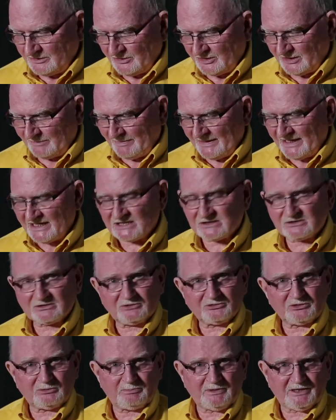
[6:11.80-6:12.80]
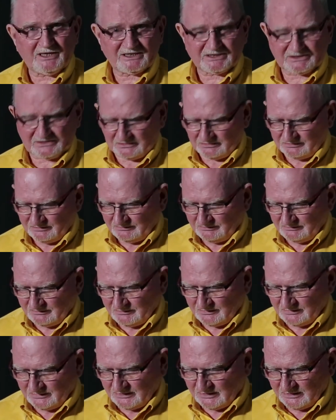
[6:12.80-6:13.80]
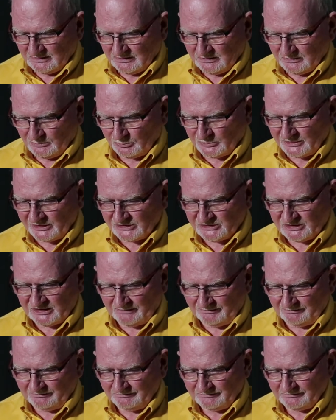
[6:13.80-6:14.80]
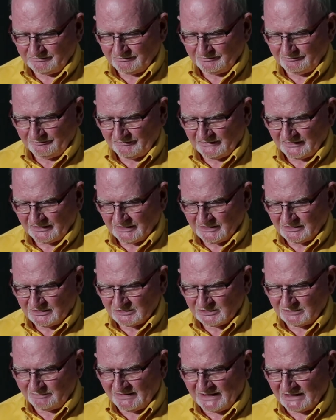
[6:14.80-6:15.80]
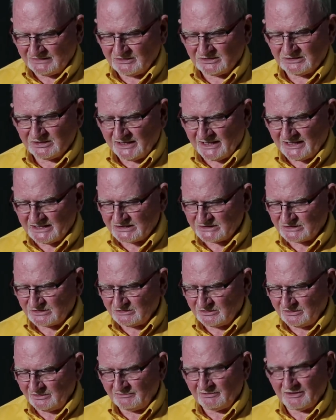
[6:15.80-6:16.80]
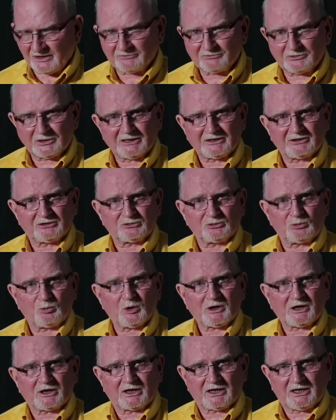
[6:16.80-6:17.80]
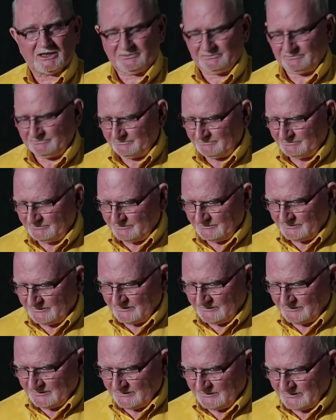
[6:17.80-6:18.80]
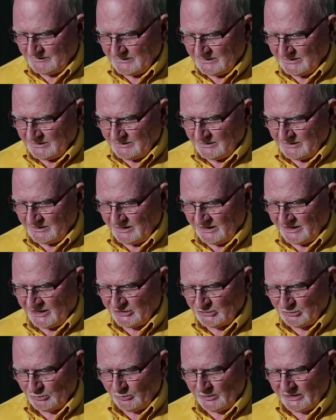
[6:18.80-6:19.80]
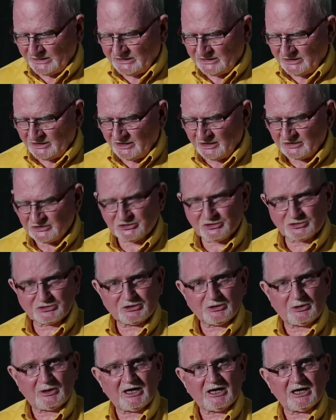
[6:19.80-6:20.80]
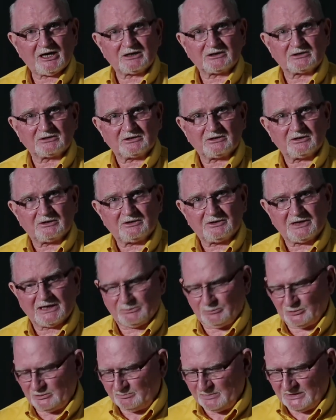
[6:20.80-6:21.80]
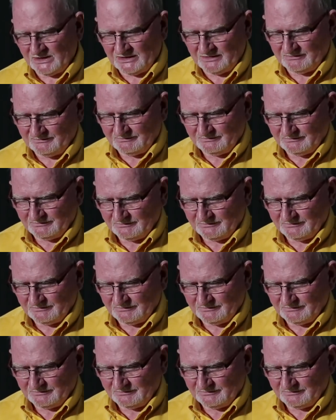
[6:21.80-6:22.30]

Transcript: The best of the best. What a team. To begin the task of learning to walk again. I had no idea just how hard that would be.